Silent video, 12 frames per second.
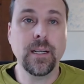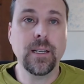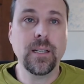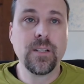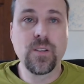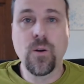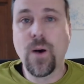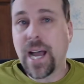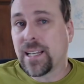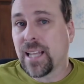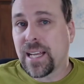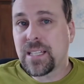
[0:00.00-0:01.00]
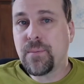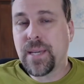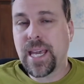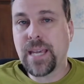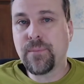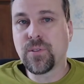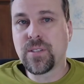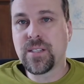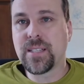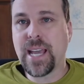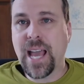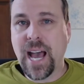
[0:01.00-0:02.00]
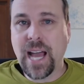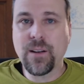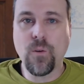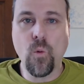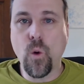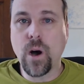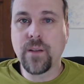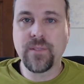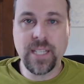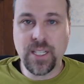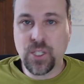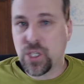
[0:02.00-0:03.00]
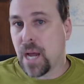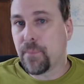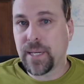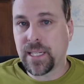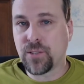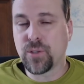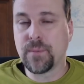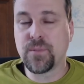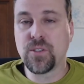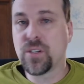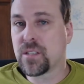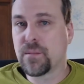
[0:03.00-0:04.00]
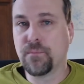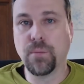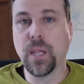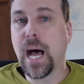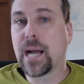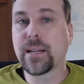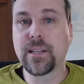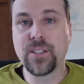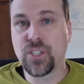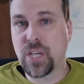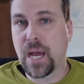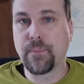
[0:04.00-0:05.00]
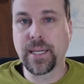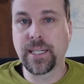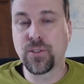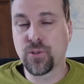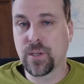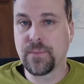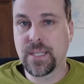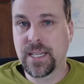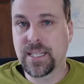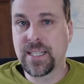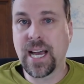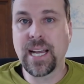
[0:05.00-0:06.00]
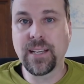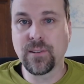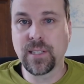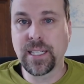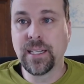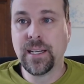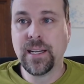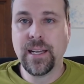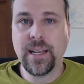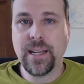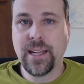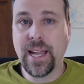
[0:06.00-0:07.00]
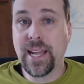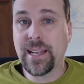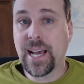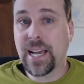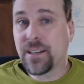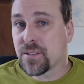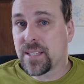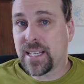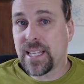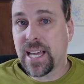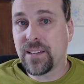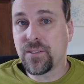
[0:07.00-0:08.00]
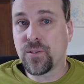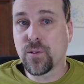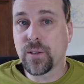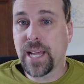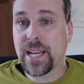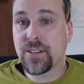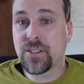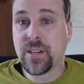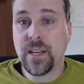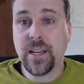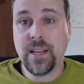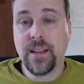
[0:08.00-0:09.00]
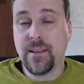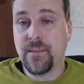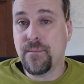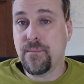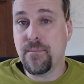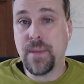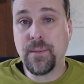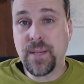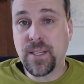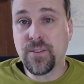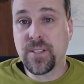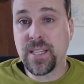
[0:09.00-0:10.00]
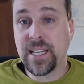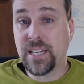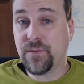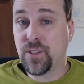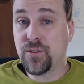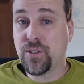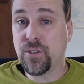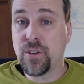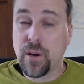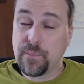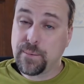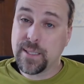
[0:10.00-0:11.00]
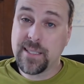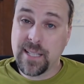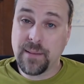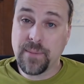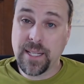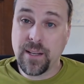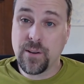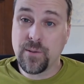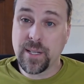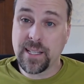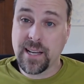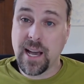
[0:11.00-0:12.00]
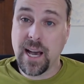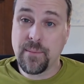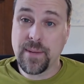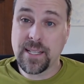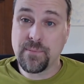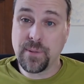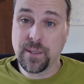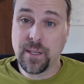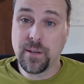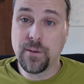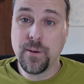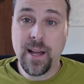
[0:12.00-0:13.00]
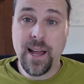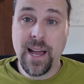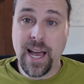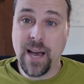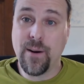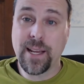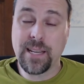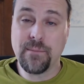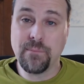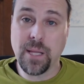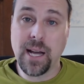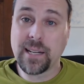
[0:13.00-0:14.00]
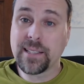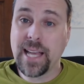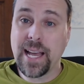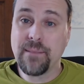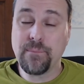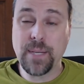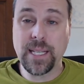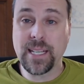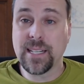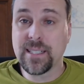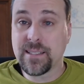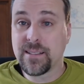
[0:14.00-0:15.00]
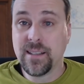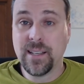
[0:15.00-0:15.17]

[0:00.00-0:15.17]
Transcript: So I'd like to be able to say, I don't want these shopping trips, just block shopping trips entirely. And I don't see that in DoorDash. Maybe you see it. If you do know, please let me know in the comments below how I can block that, because